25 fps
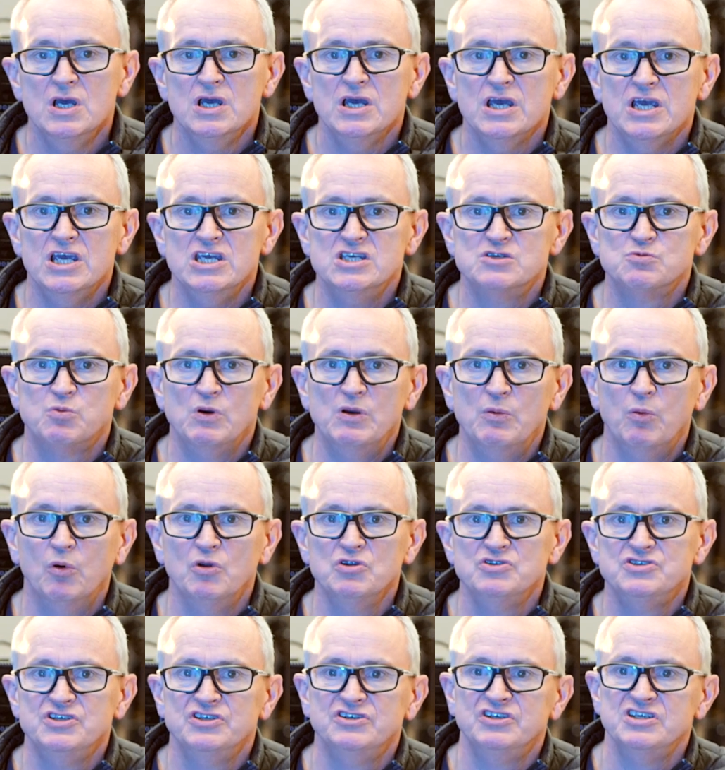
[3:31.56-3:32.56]
is we
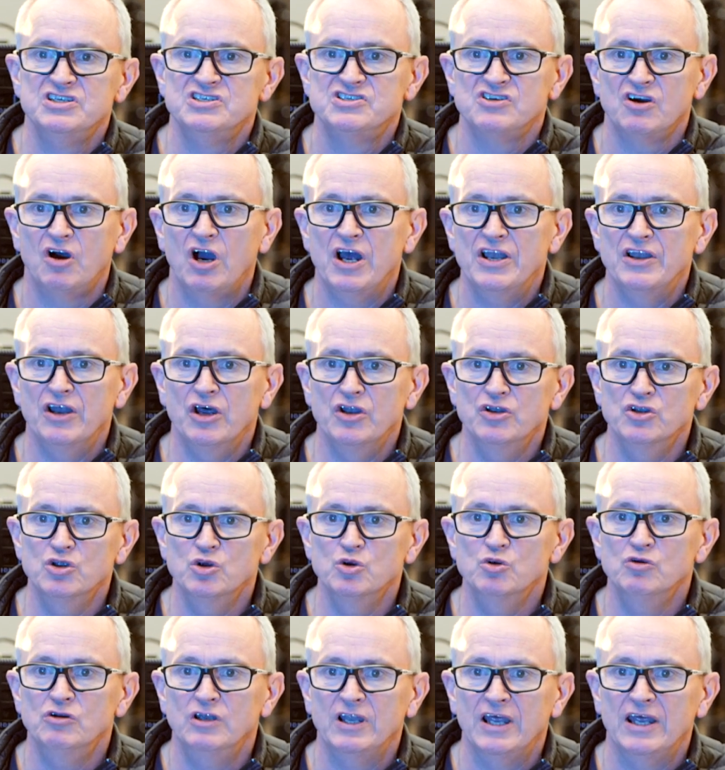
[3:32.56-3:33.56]
wanted to design a
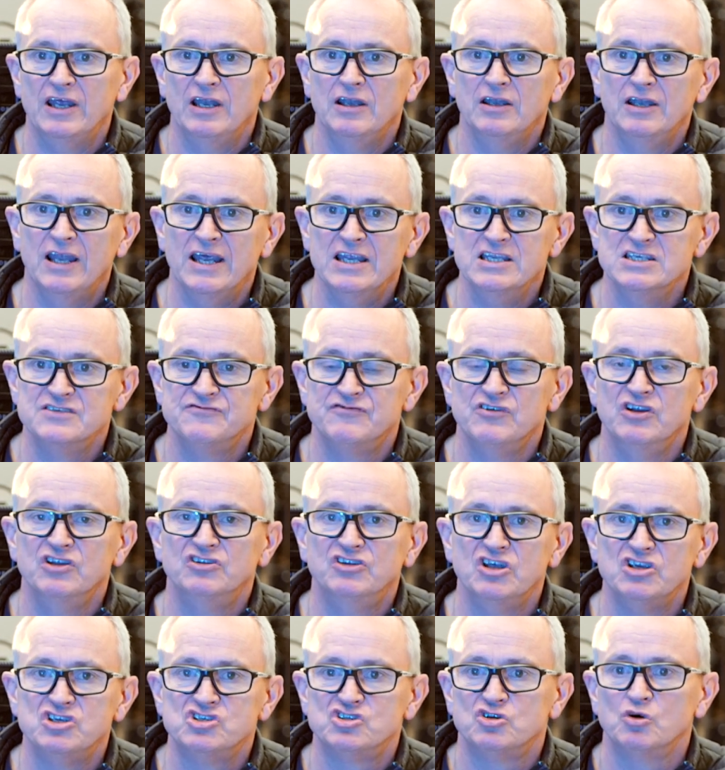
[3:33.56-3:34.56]
new lens for the
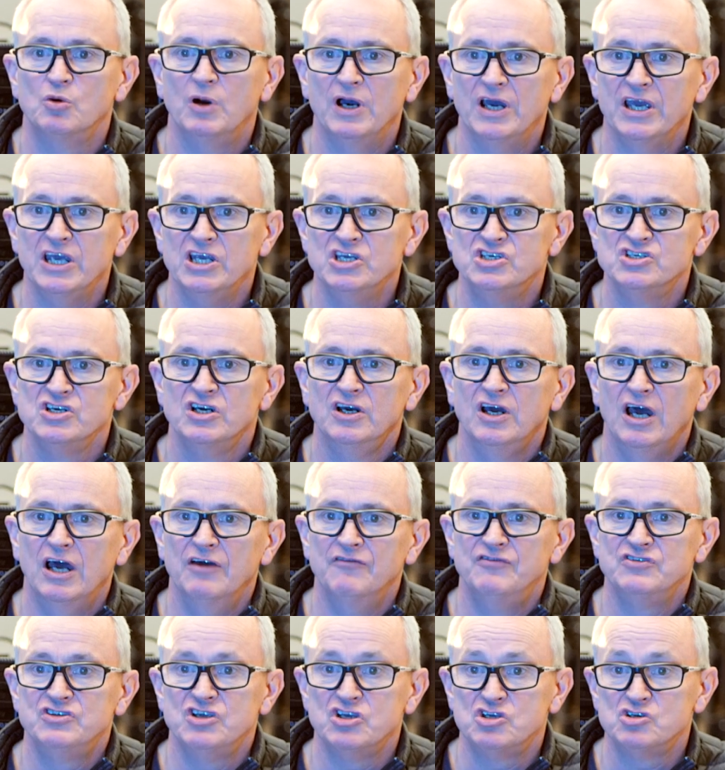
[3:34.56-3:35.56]
digital age and
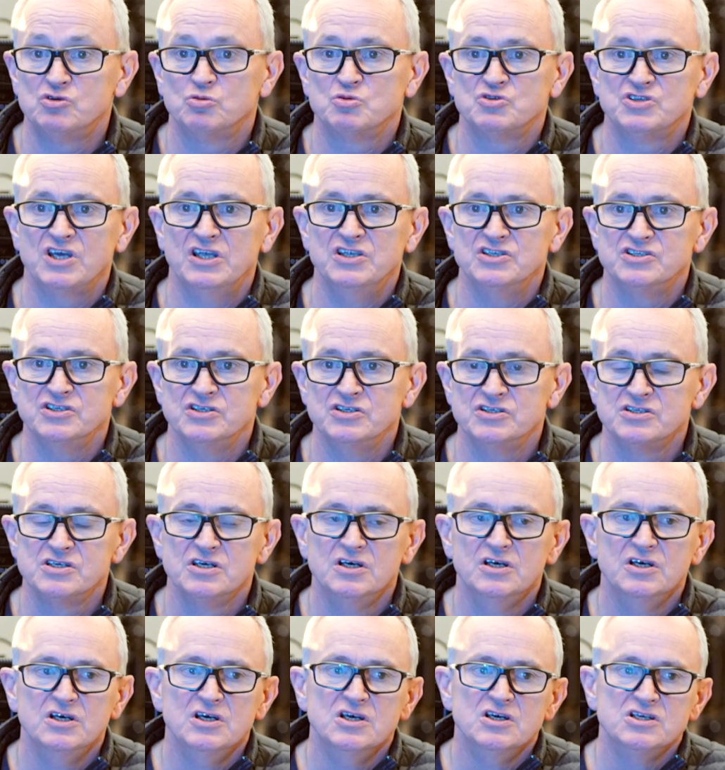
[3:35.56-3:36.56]
for digital sensors.
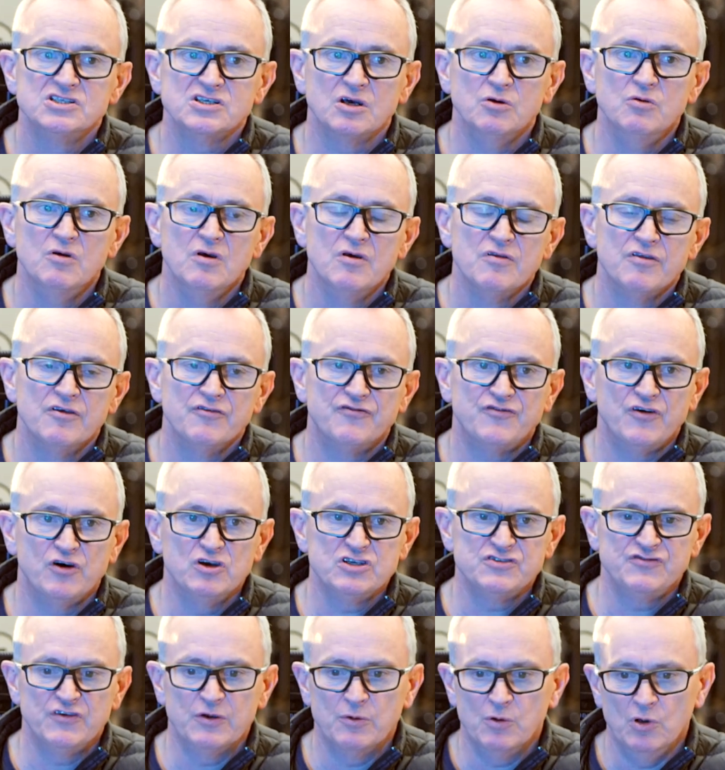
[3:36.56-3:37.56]
So the
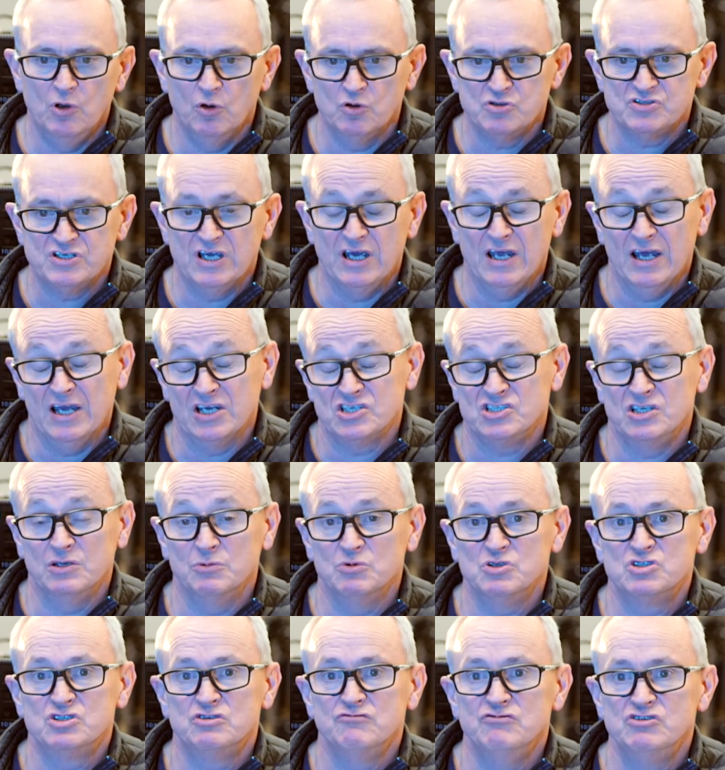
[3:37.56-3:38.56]
first thing we looked at actually
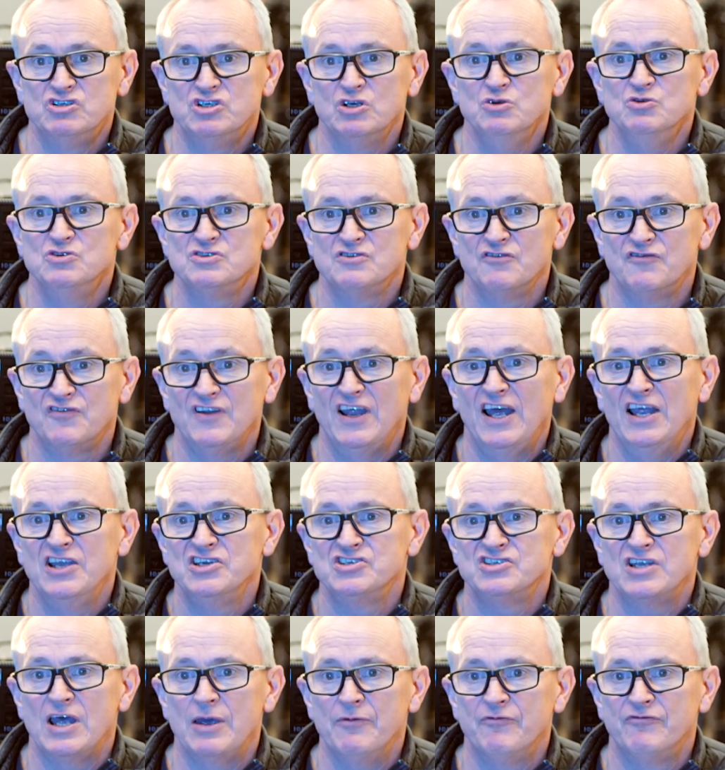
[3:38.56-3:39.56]
was to reduce the flange
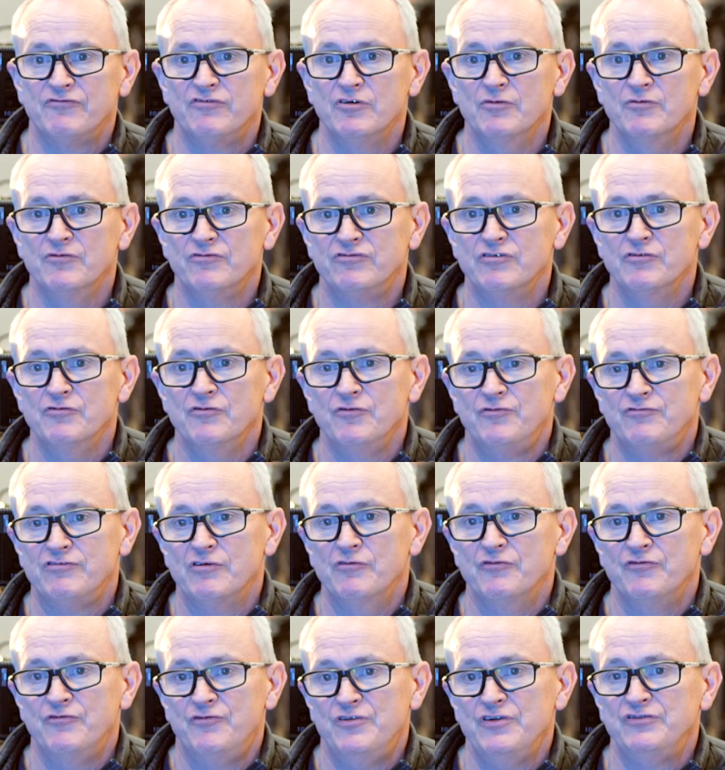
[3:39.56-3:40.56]
depth
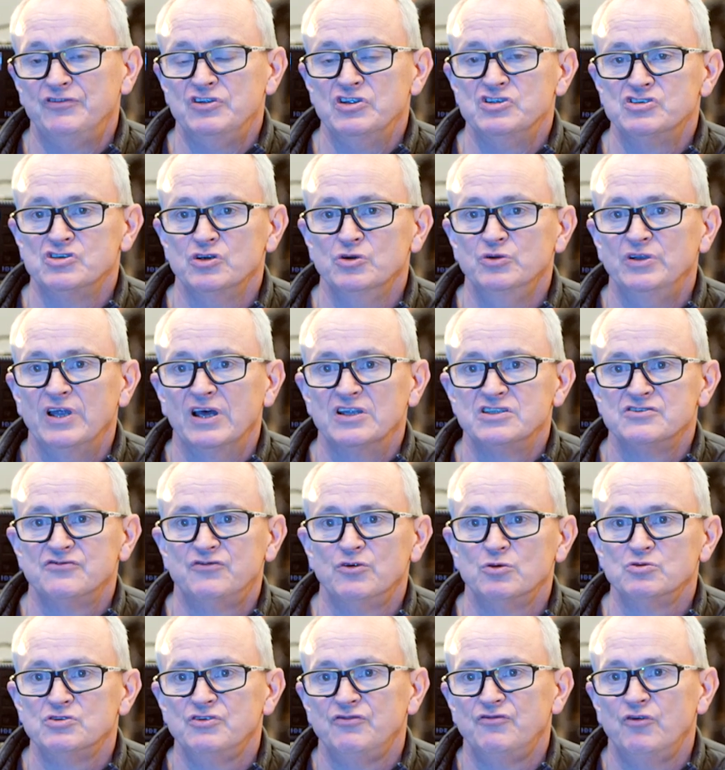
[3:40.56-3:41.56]
from 52 down to
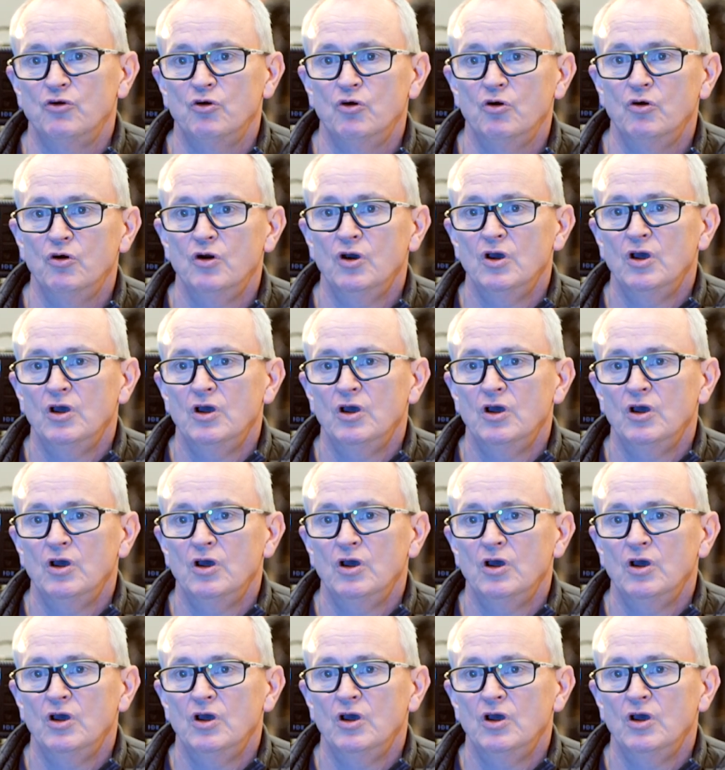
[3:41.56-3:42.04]
44